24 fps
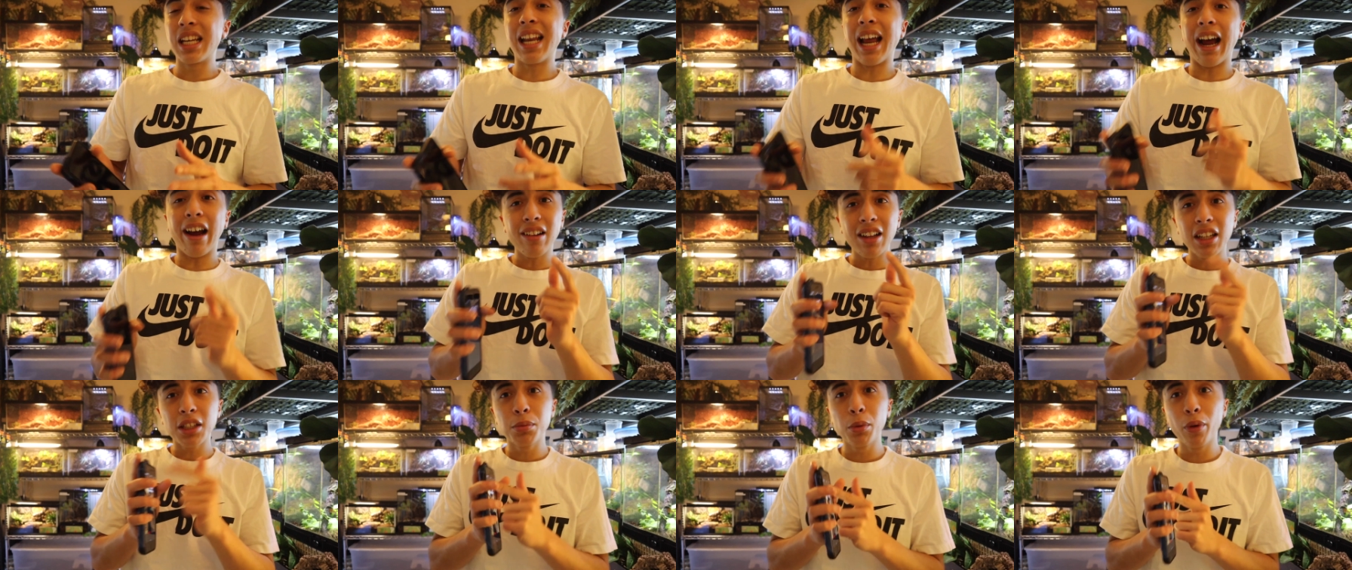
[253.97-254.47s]

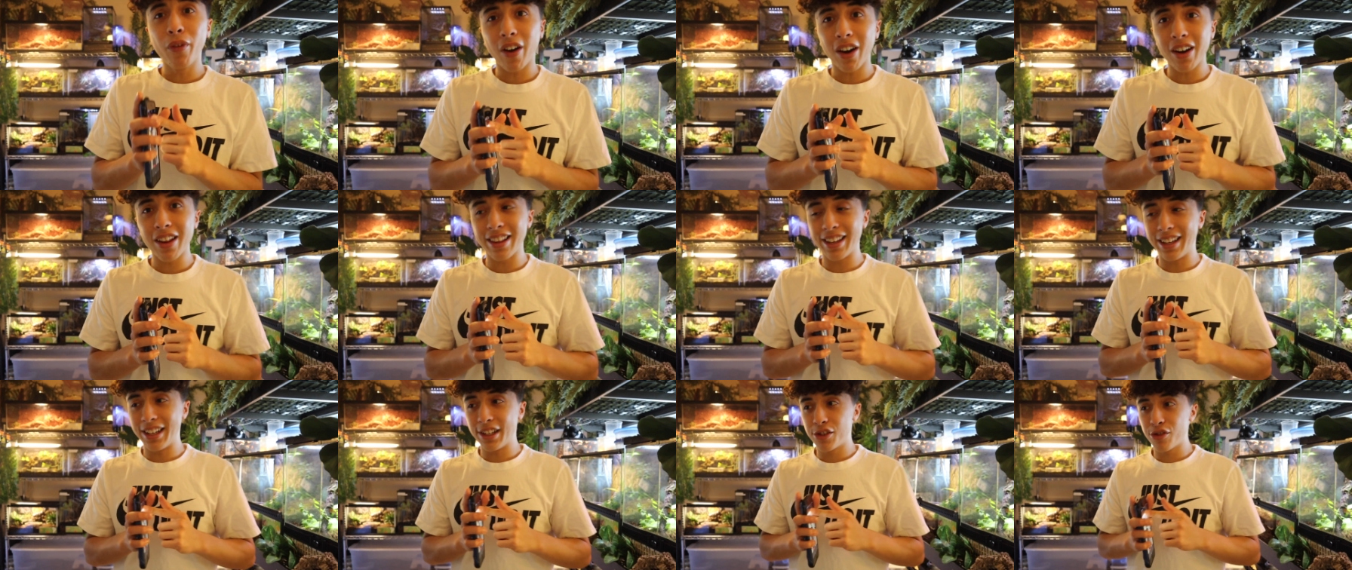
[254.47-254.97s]
Now let's move on to
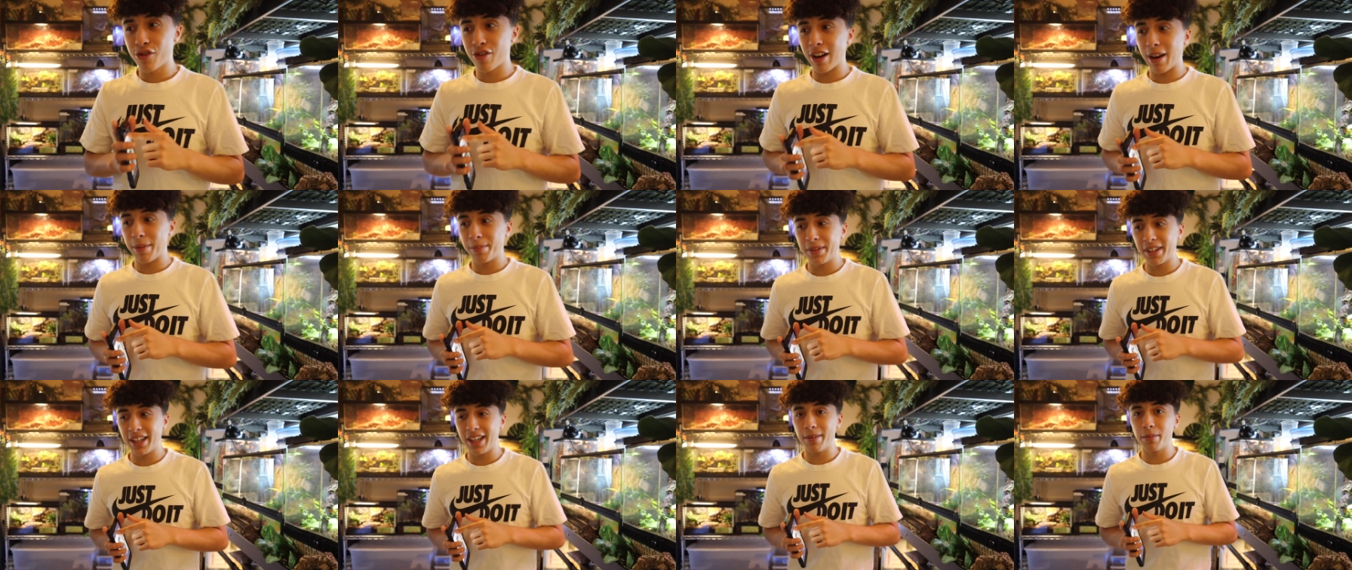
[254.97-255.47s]
the
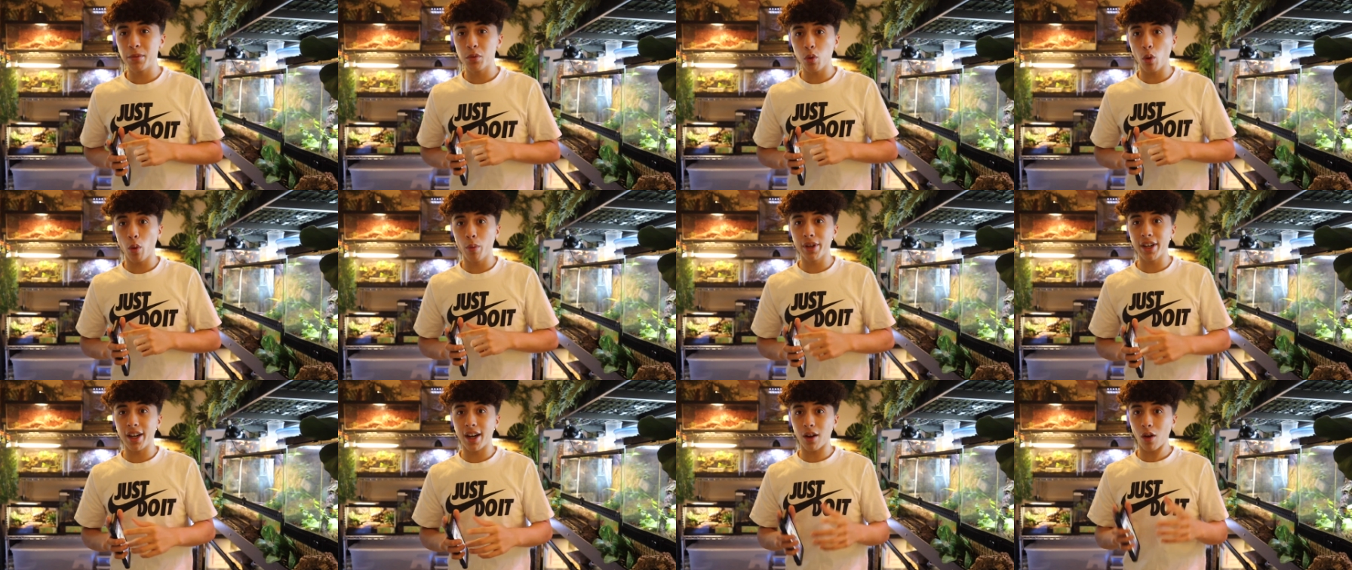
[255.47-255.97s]
Instagram DMs where
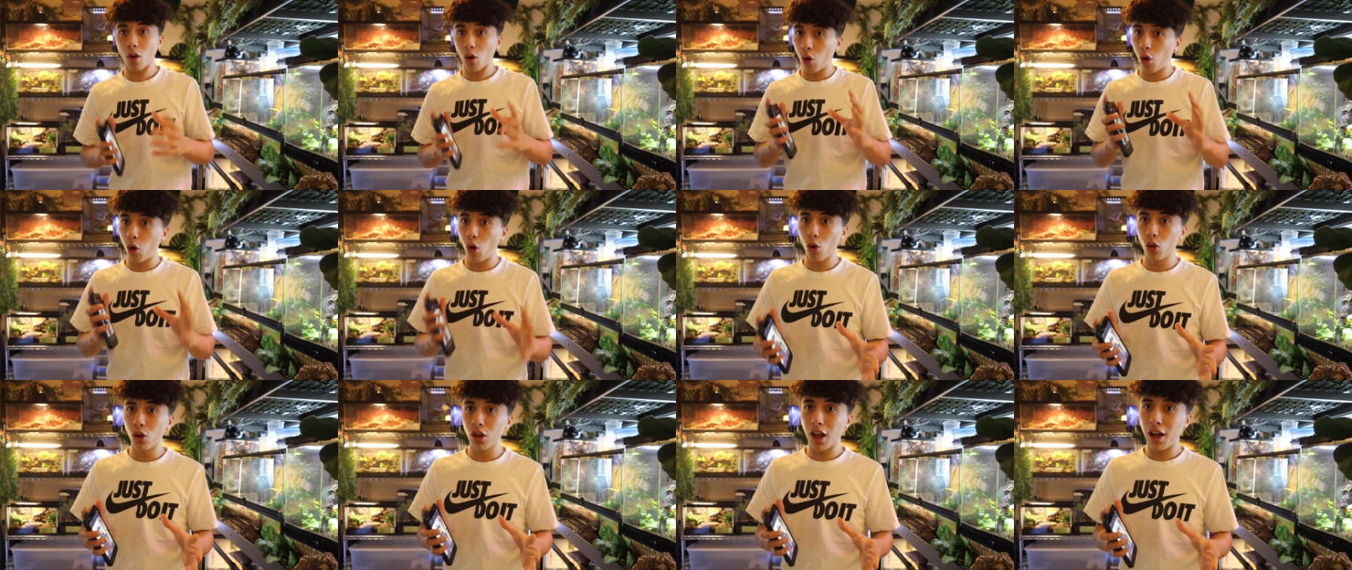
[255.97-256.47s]
we got a
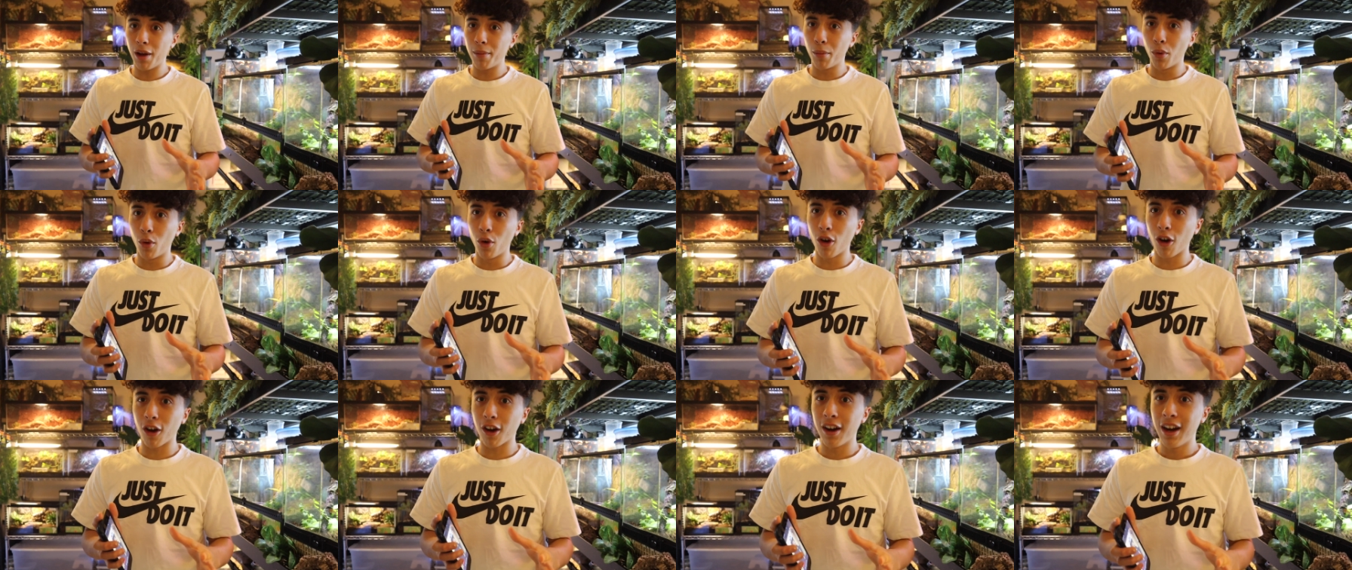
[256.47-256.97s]
whole lot
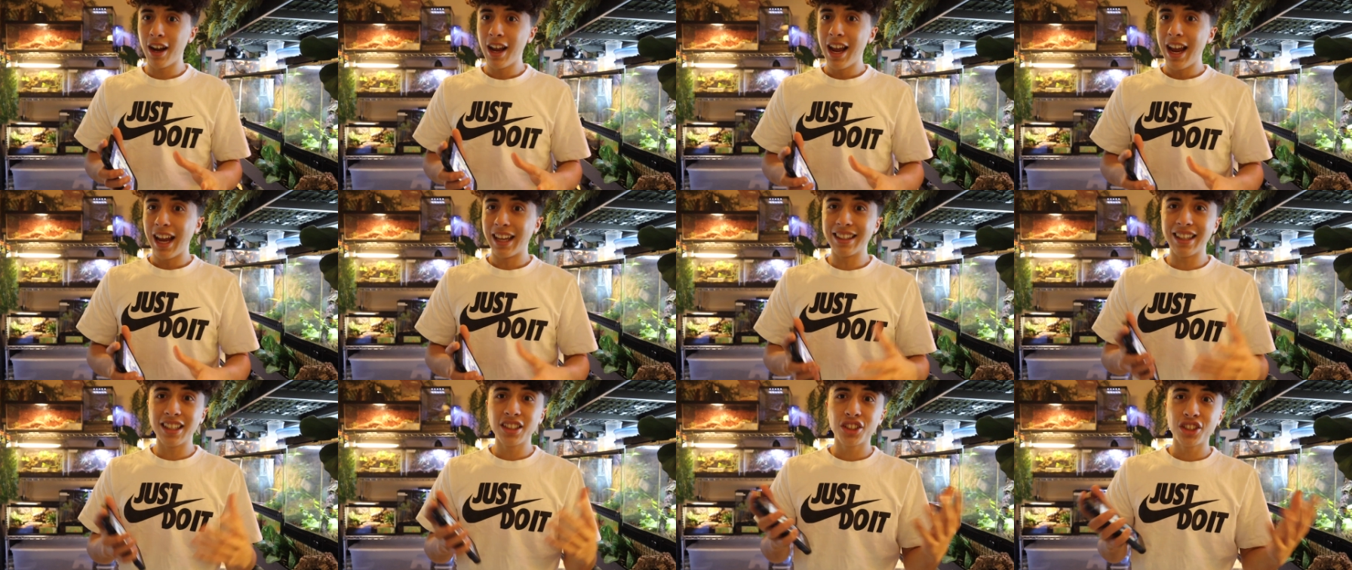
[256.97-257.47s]
more,
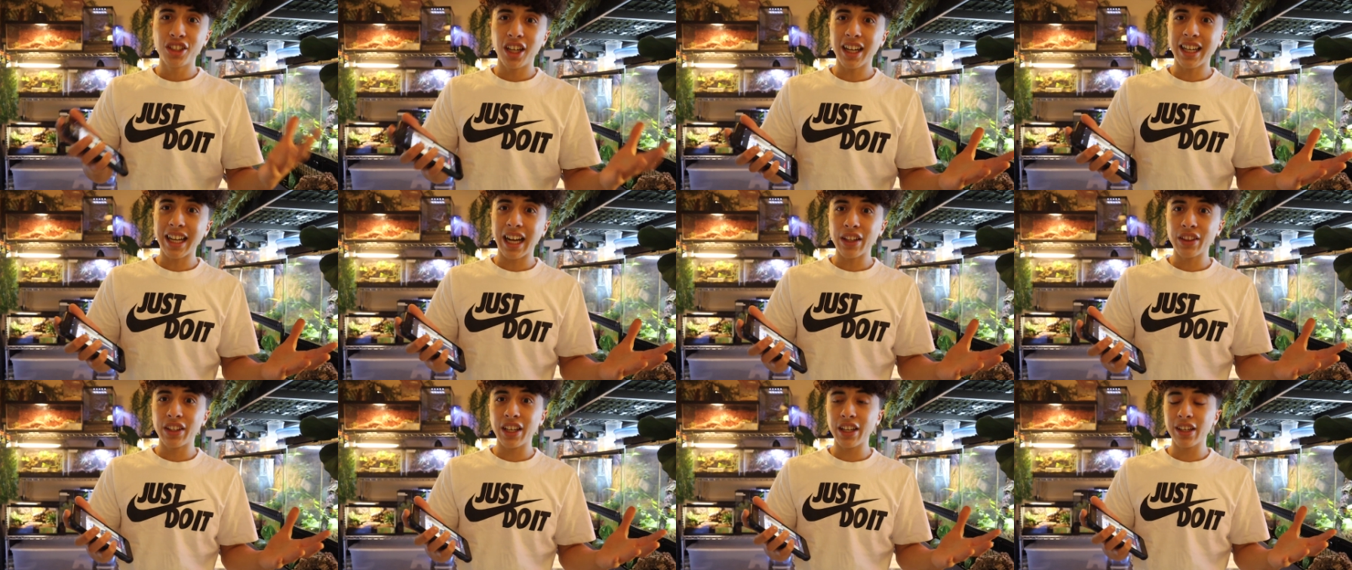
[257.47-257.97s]
and let's check
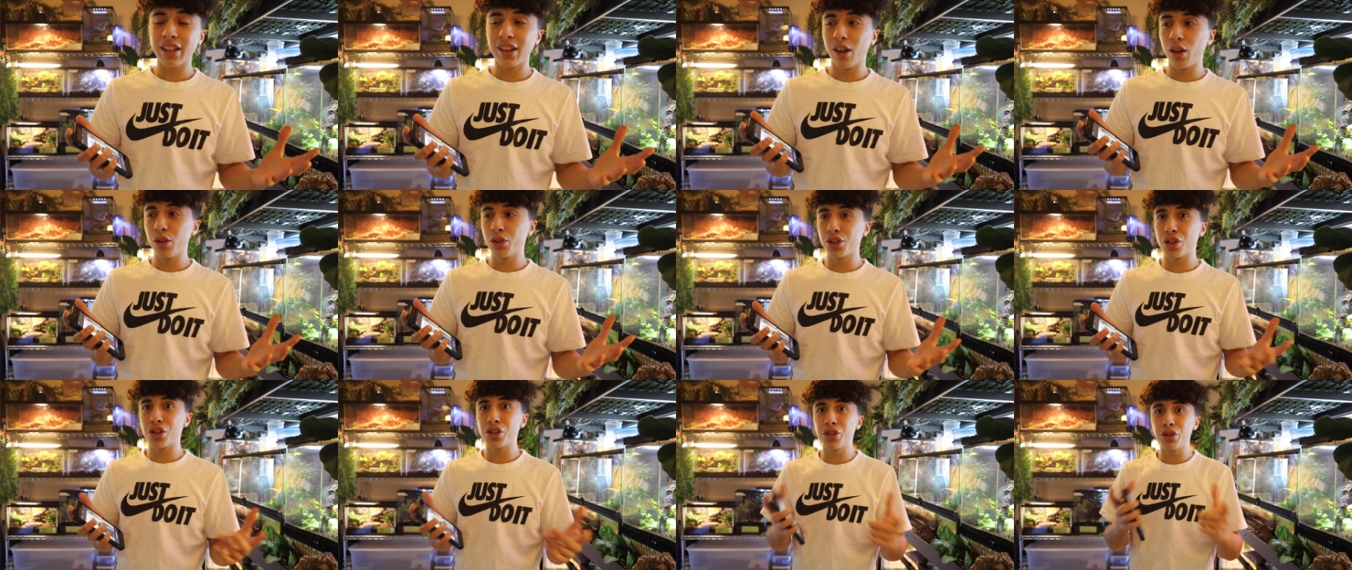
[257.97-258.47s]
out the
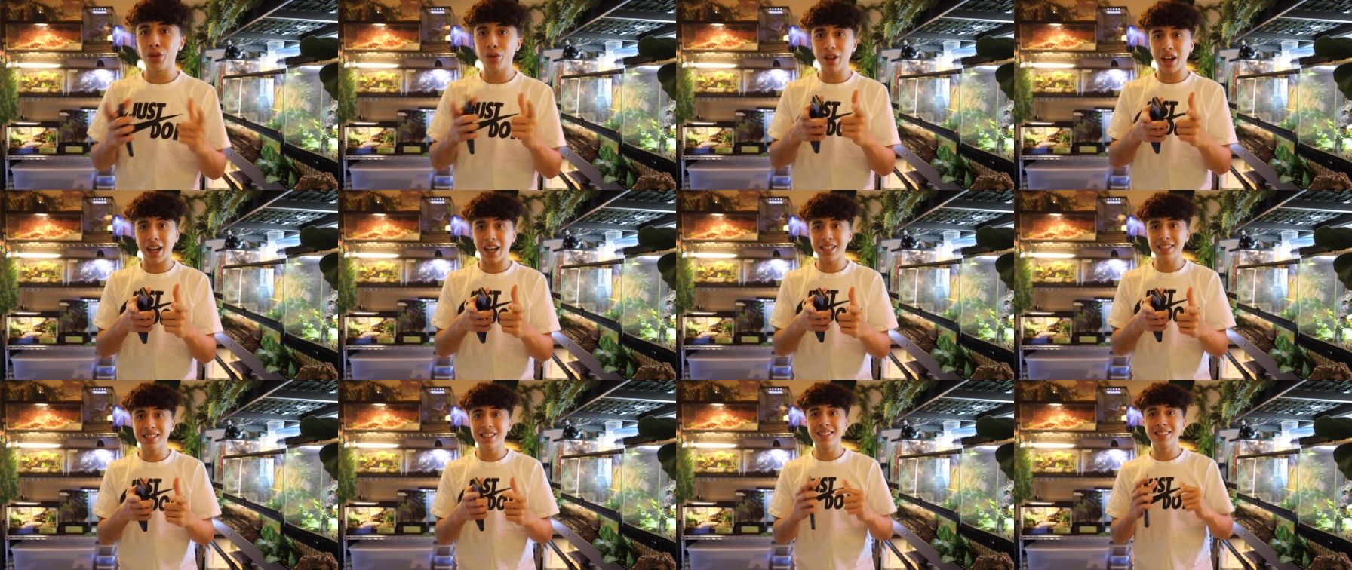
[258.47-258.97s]
enclosures you
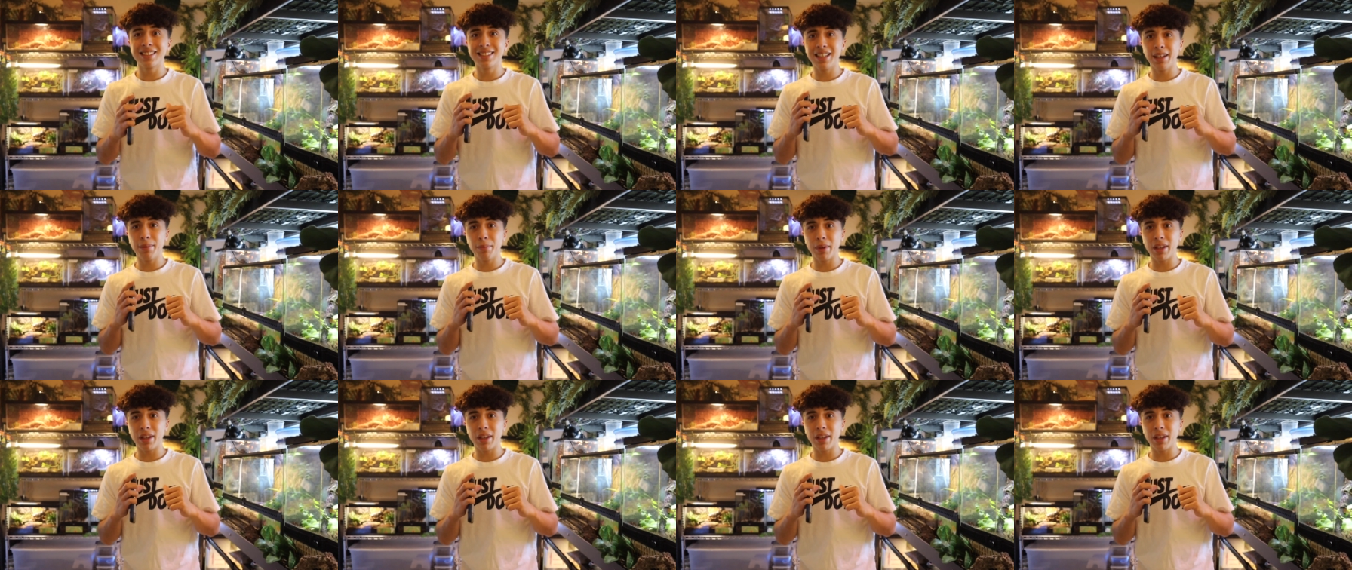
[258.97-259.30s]
guys sent